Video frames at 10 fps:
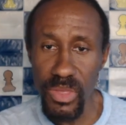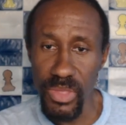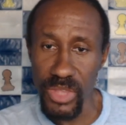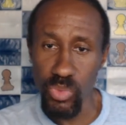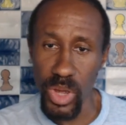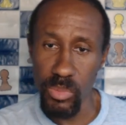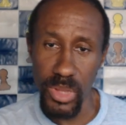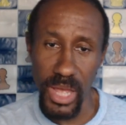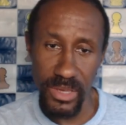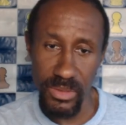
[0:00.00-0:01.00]
that's why
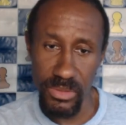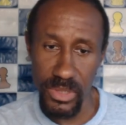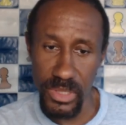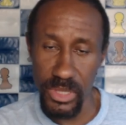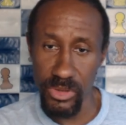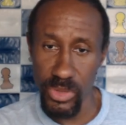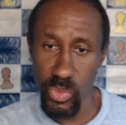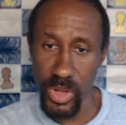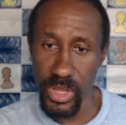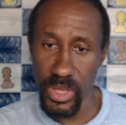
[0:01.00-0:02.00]
black is clearly
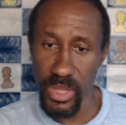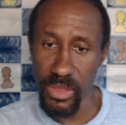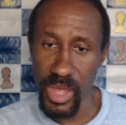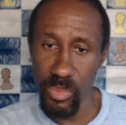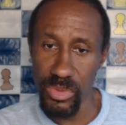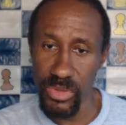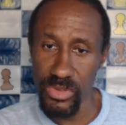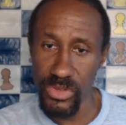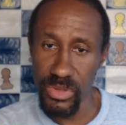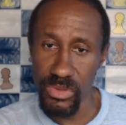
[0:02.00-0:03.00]
winning in that
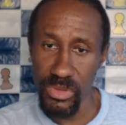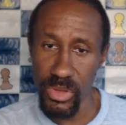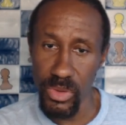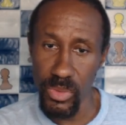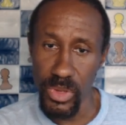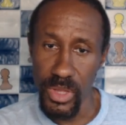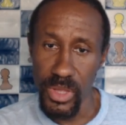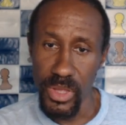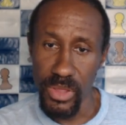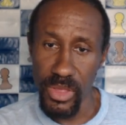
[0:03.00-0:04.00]
position. So
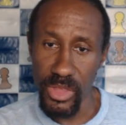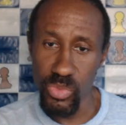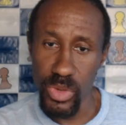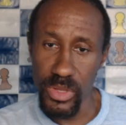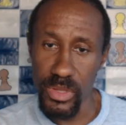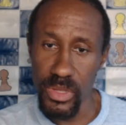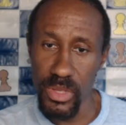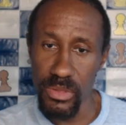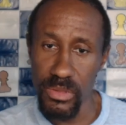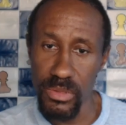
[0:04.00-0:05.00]
that's what
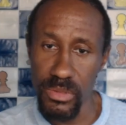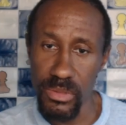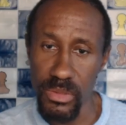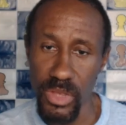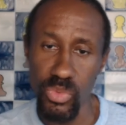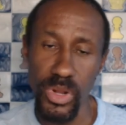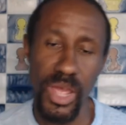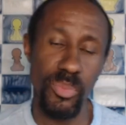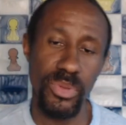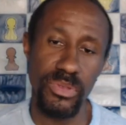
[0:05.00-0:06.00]

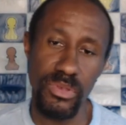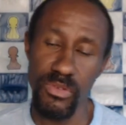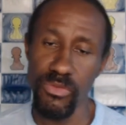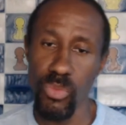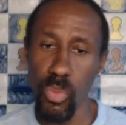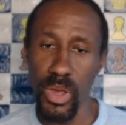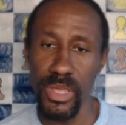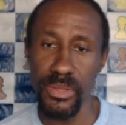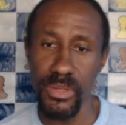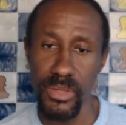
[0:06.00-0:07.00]
happens if
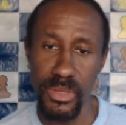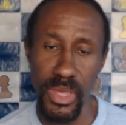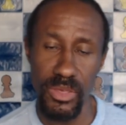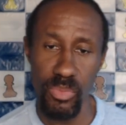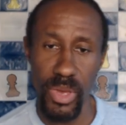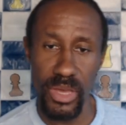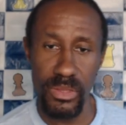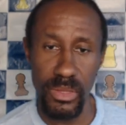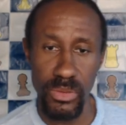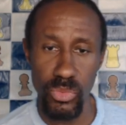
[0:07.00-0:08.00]
white takes
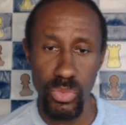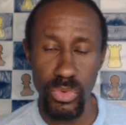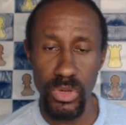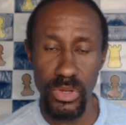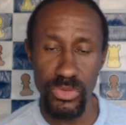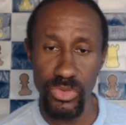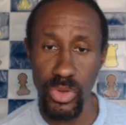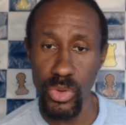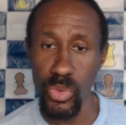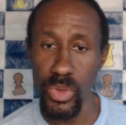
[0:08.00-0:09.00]
back the rook.
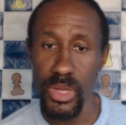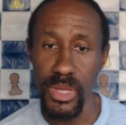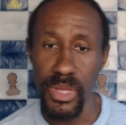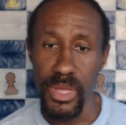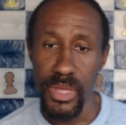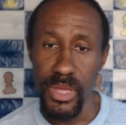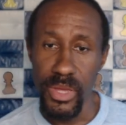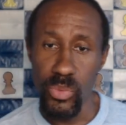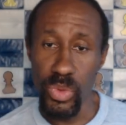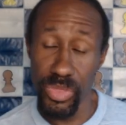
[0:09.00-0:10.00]
So
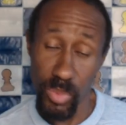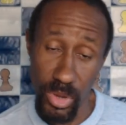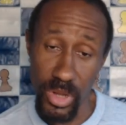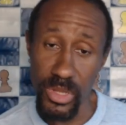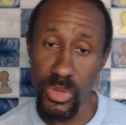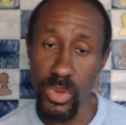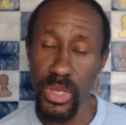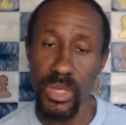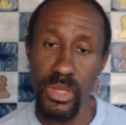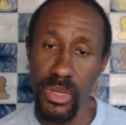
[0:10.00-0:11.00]
with the pawn
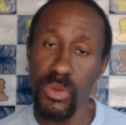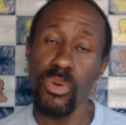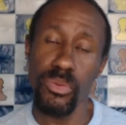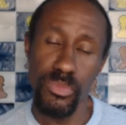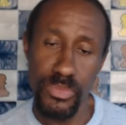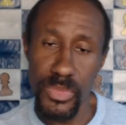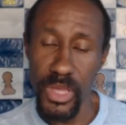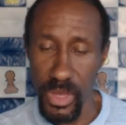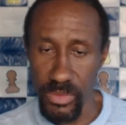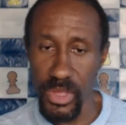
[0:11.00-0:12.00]
anyway. Oh
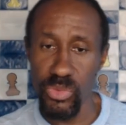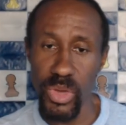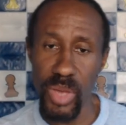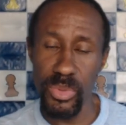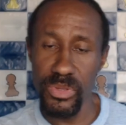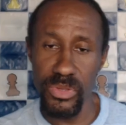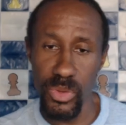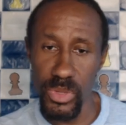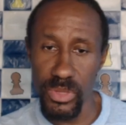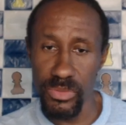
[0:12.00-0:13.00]
yeah, that's what happens.
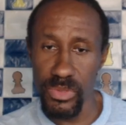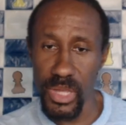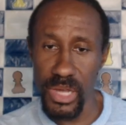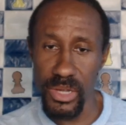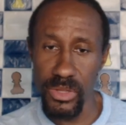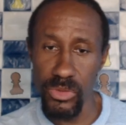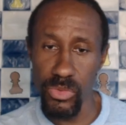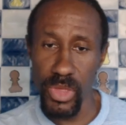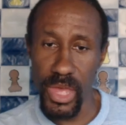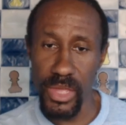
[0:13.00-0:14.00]
So he's not going to
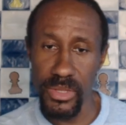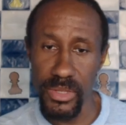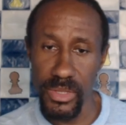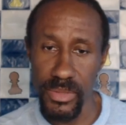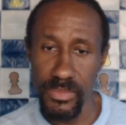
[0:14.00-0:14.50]
do that.